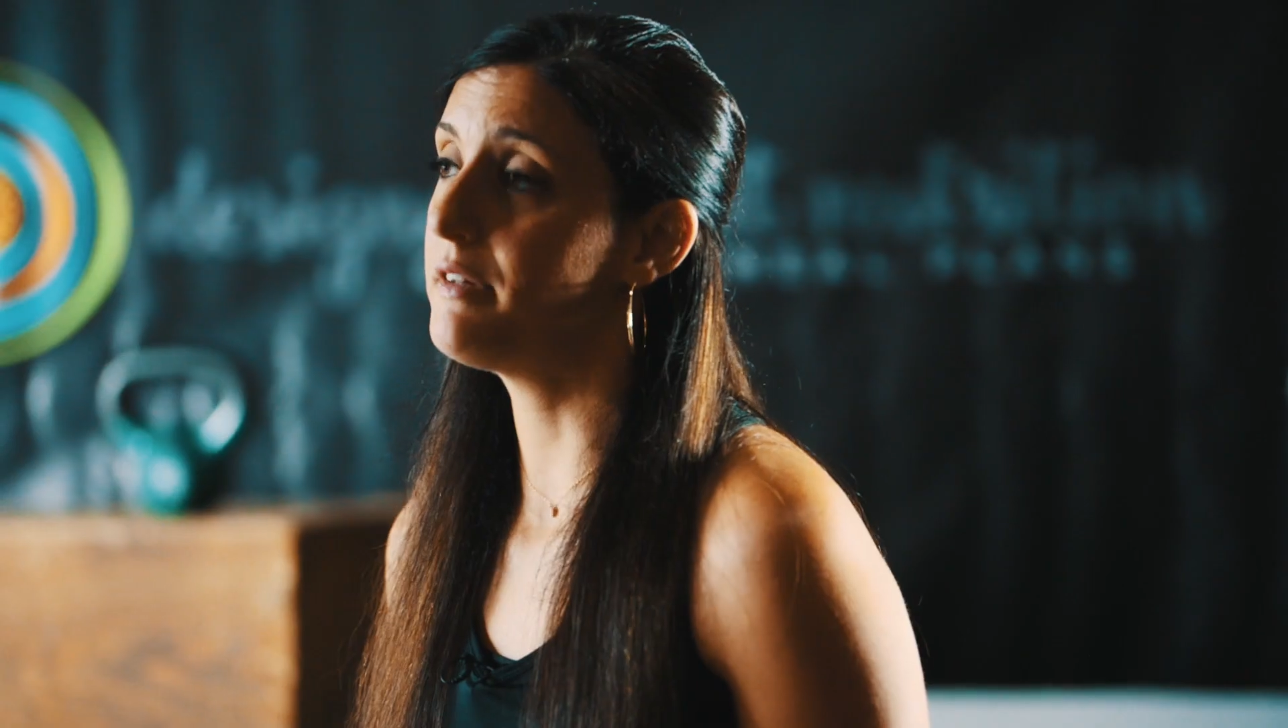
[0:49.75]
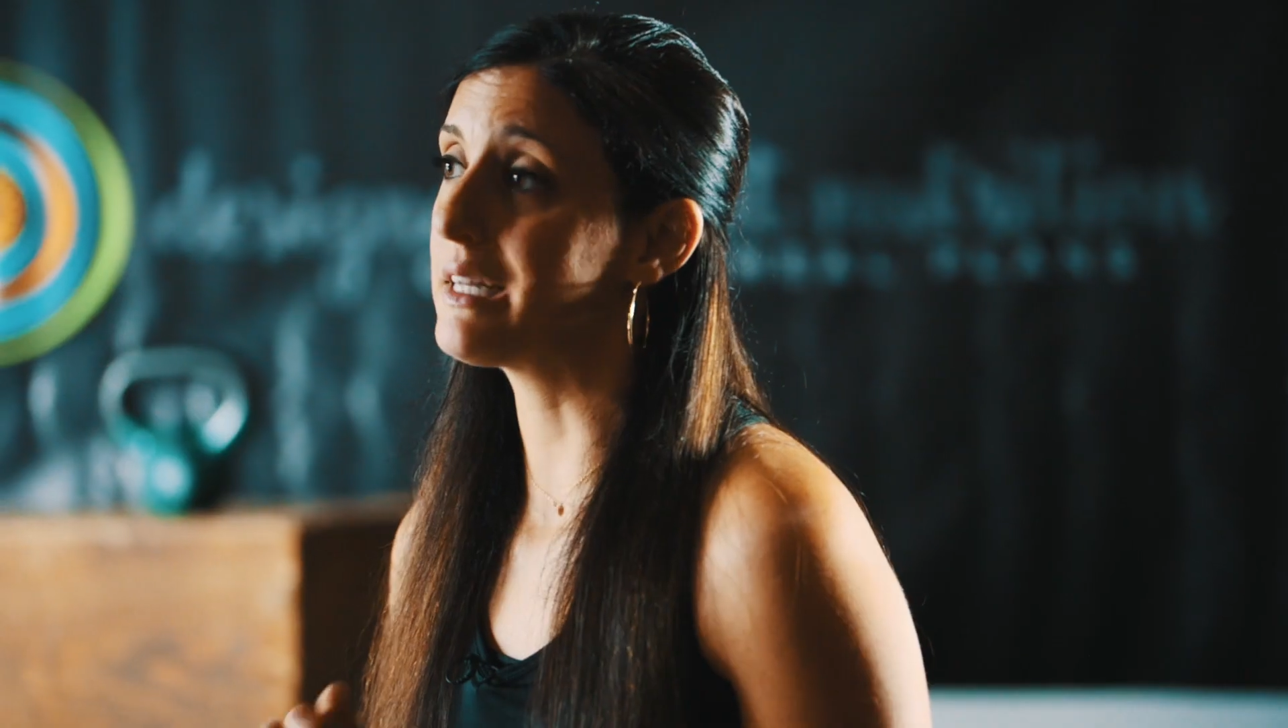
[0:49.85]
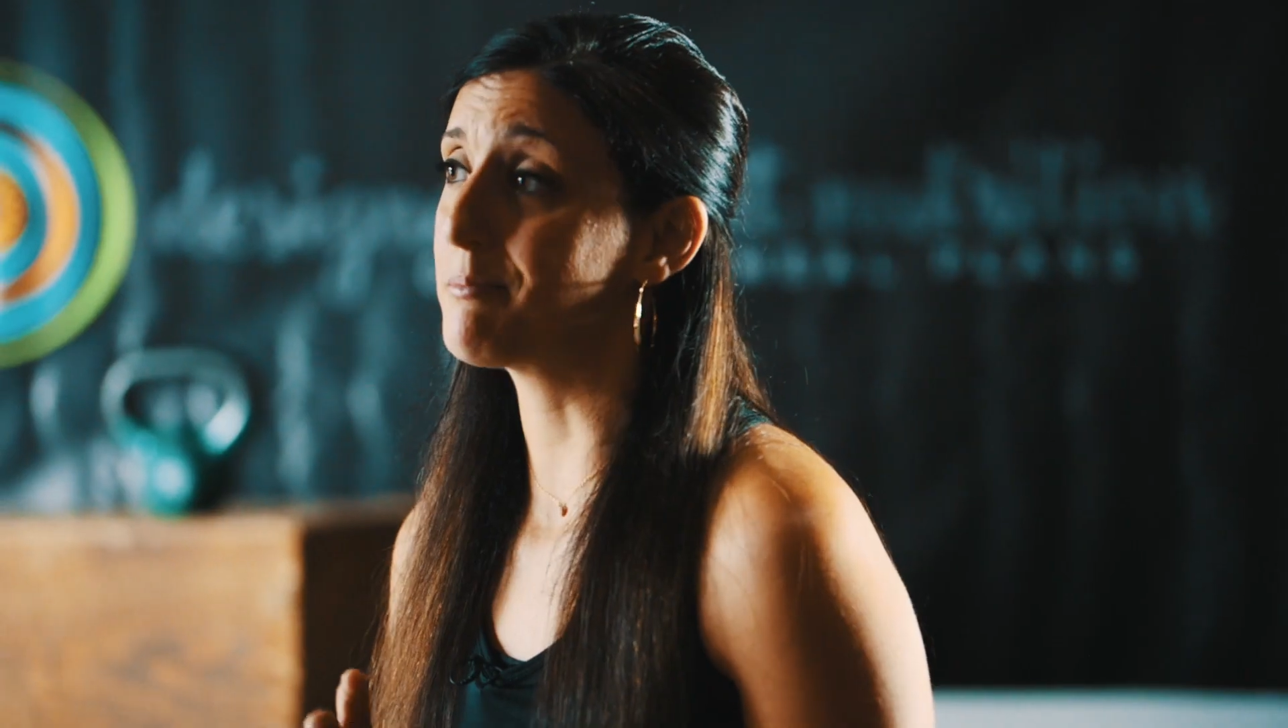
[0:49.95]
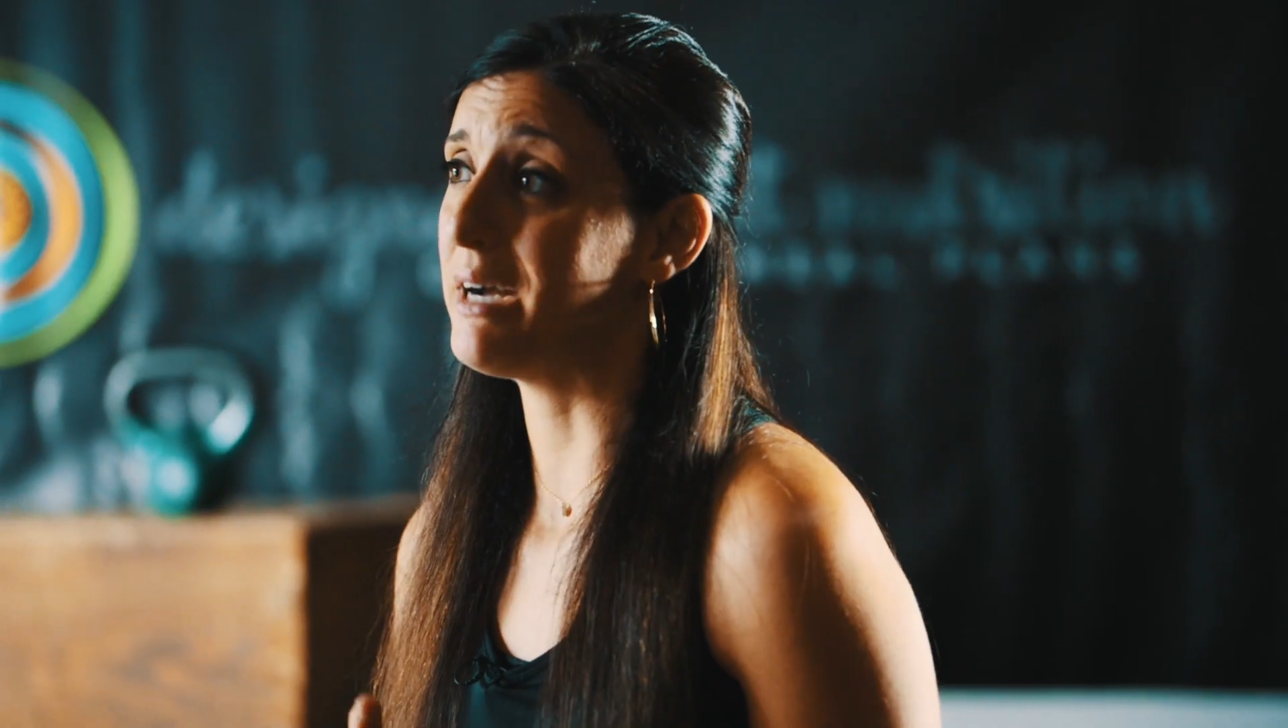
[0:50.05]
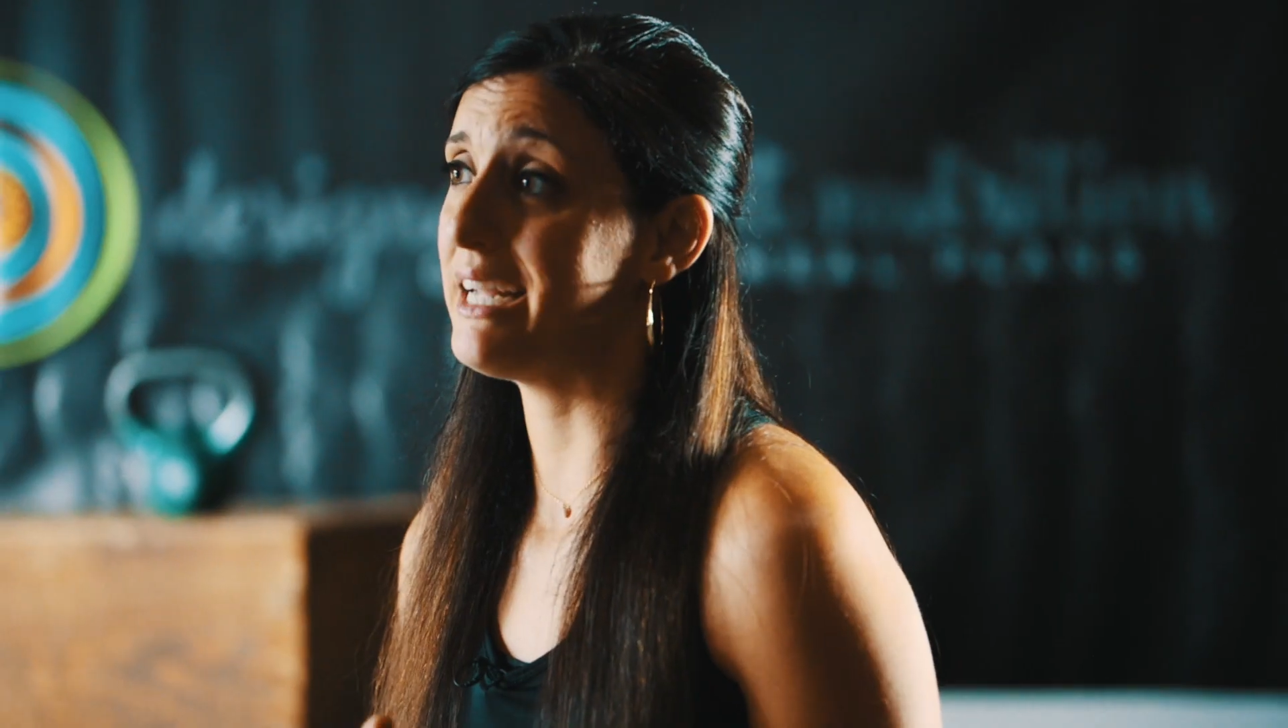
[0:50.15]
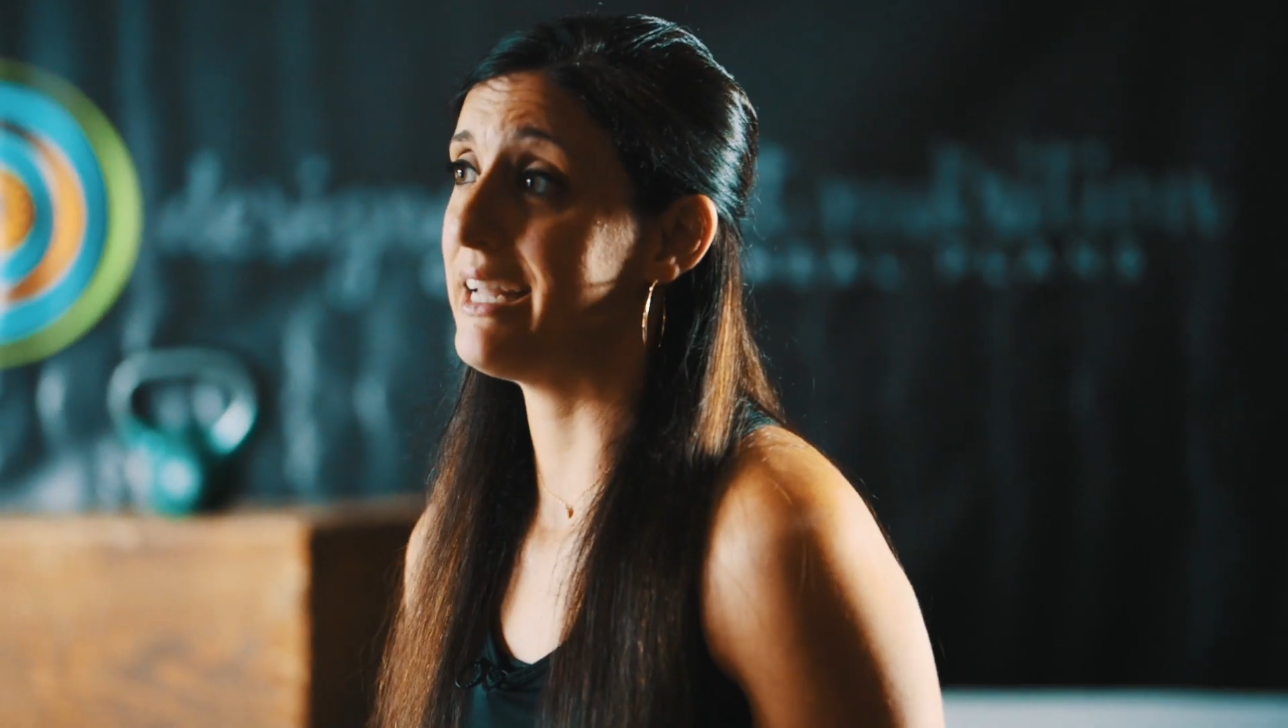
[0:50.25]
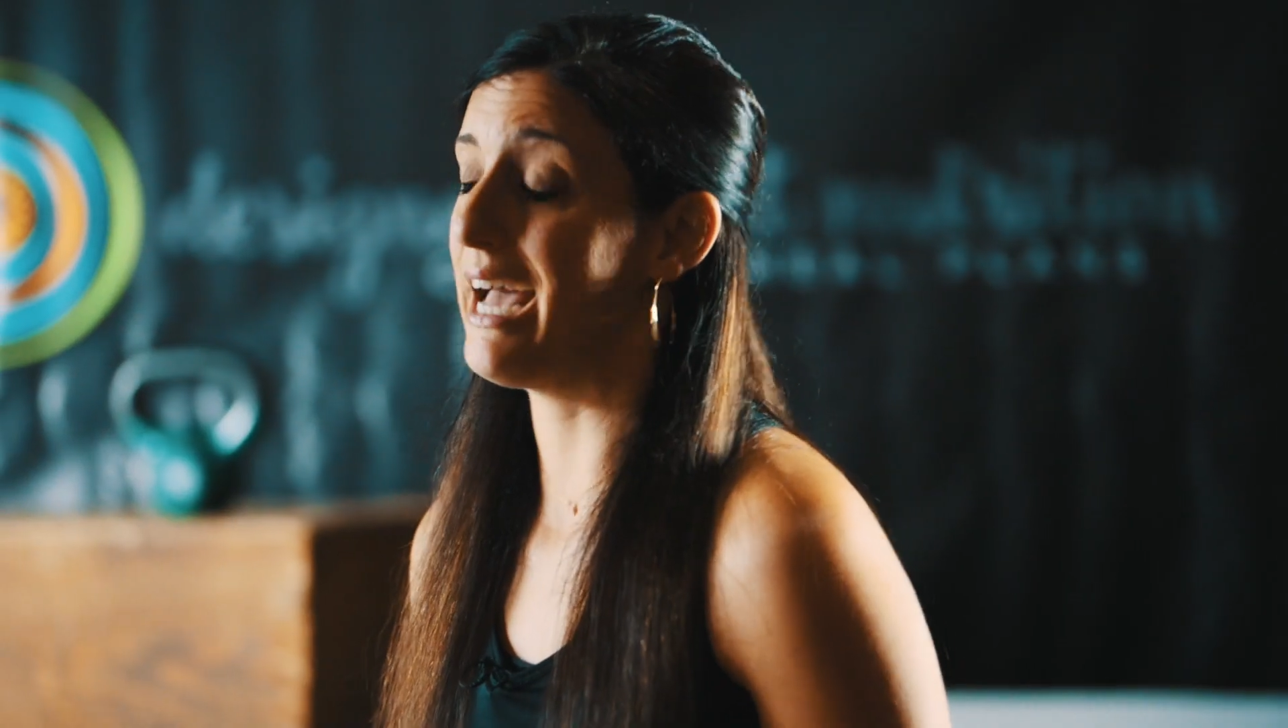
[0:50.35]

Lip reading: feel like my